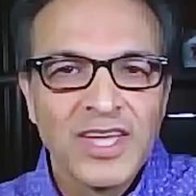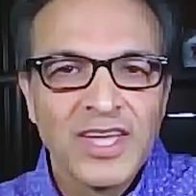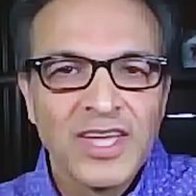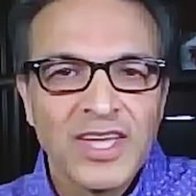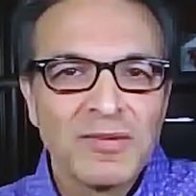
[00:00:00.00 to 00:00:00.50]
you
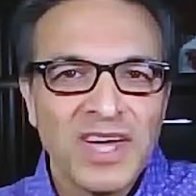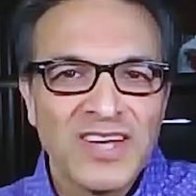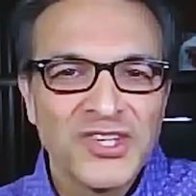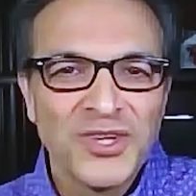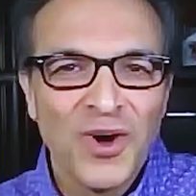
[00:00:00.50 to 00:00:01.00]
for having me.
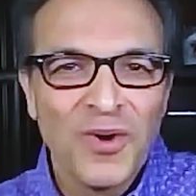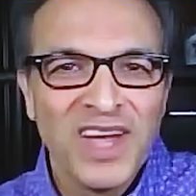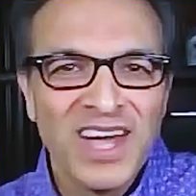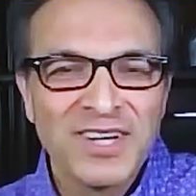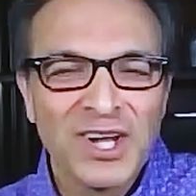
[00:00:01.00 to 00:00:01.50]
As you know, we
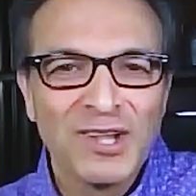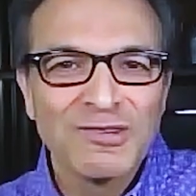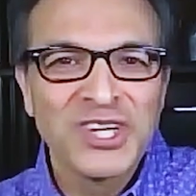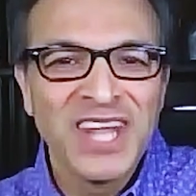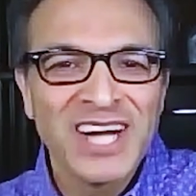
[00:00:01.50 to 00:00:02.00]
have a
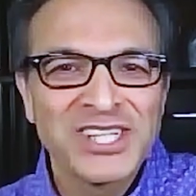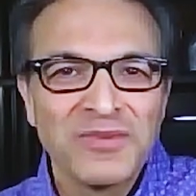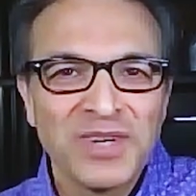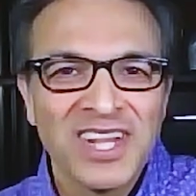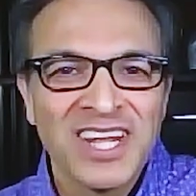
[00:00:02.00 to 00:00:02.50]
close
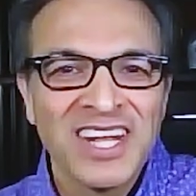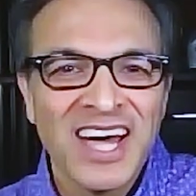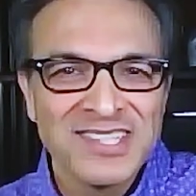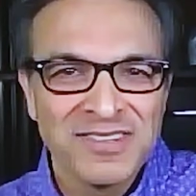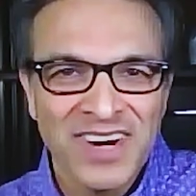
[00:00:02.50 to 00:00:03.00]
connection with Linda
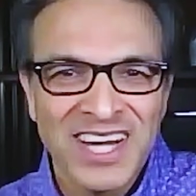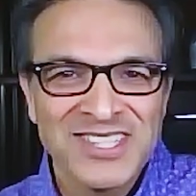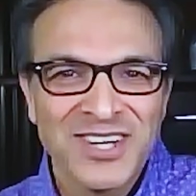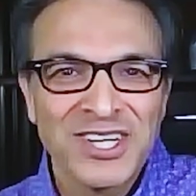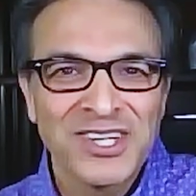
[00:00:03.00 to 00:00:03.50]

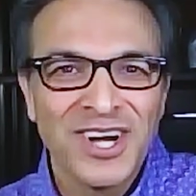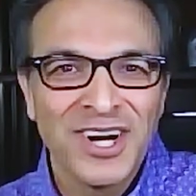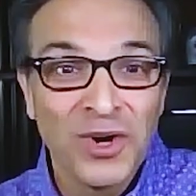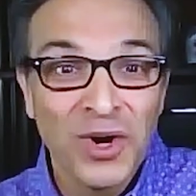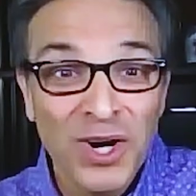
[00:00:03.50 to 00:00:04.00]

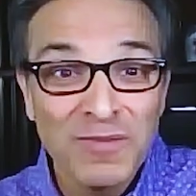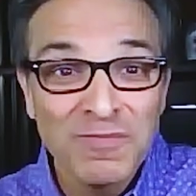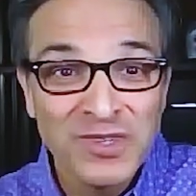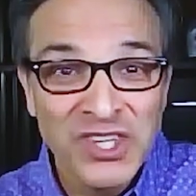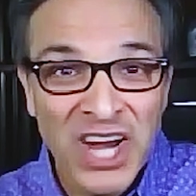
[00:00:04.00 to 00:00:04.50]
Hasenfratz,
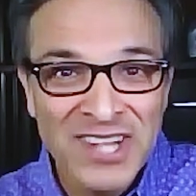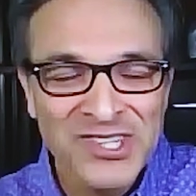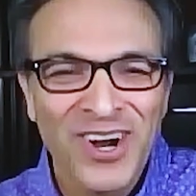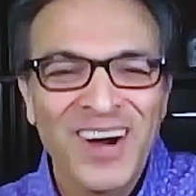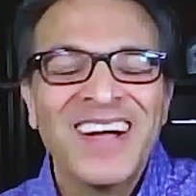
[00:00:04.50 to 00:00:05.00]
your
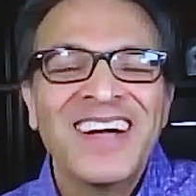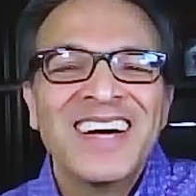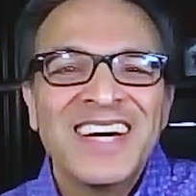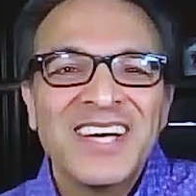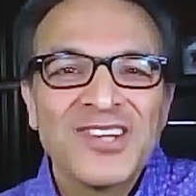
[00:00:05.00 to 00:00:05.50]
chancellor,
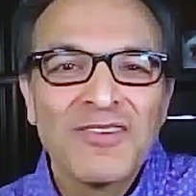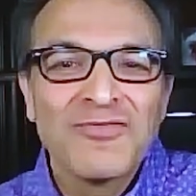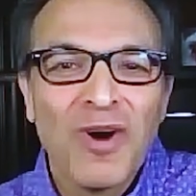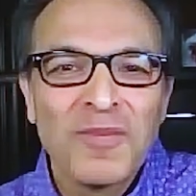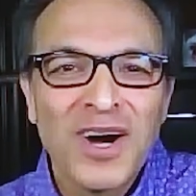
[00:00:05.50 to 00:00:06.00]
is
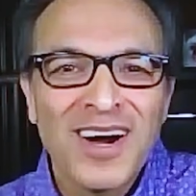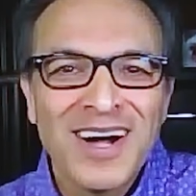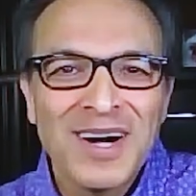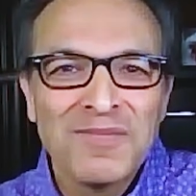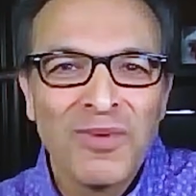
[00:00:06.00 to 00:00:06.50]
our
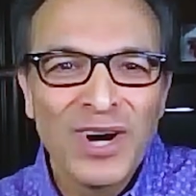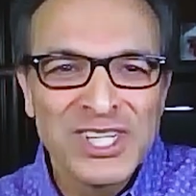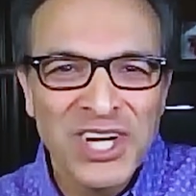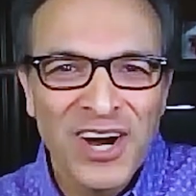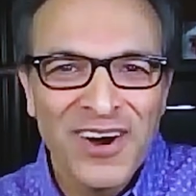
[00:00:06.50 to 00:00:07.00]
former
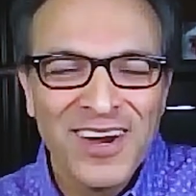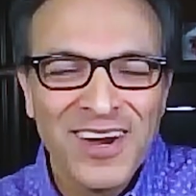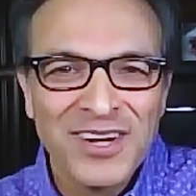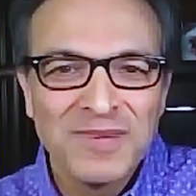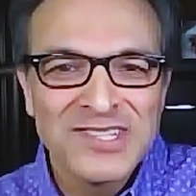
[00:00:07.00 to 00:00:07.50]
board chair here
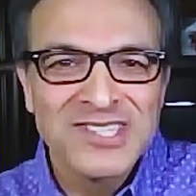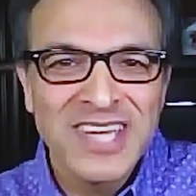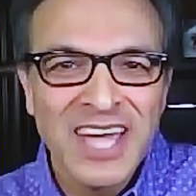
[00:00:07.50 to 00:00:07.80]
at the Business